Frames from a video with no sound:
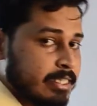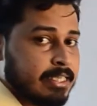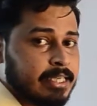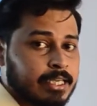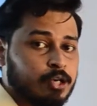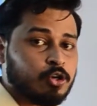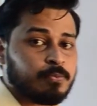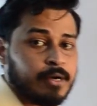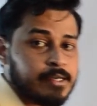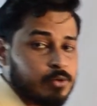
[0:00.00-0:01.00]
data
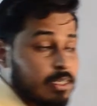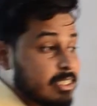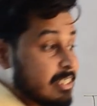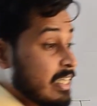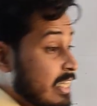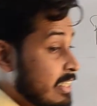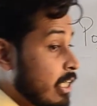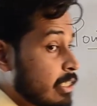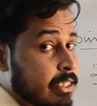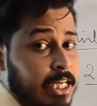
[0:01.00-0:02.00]
cannot point towards the any
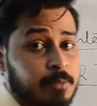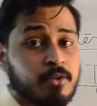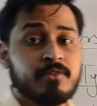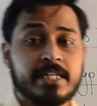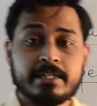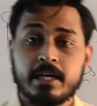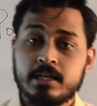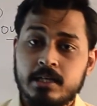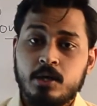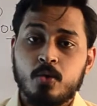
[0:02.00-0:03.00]
other type of data.
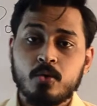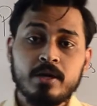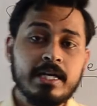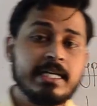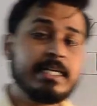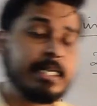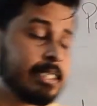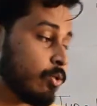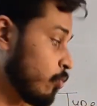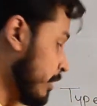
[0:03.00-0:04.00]

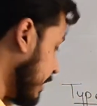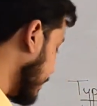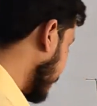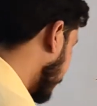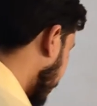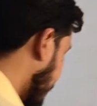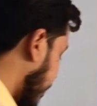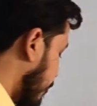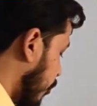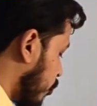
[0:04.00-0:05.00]
It only will
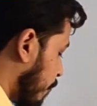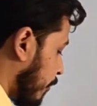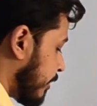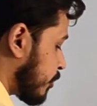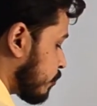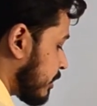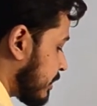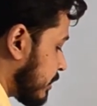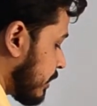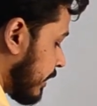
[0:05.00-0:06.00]
be able to point
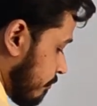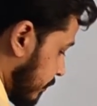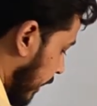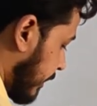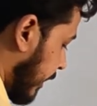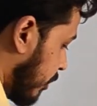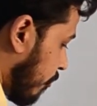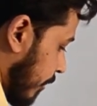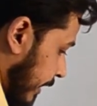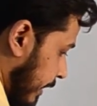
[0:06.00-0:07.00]
towards that kind
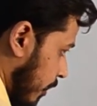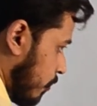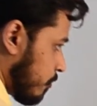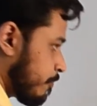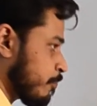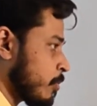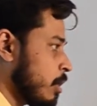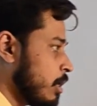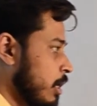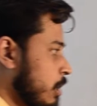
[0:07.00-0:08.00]
of data.
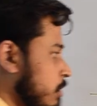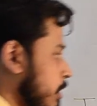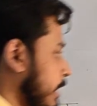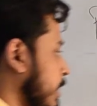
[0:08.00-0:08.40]
In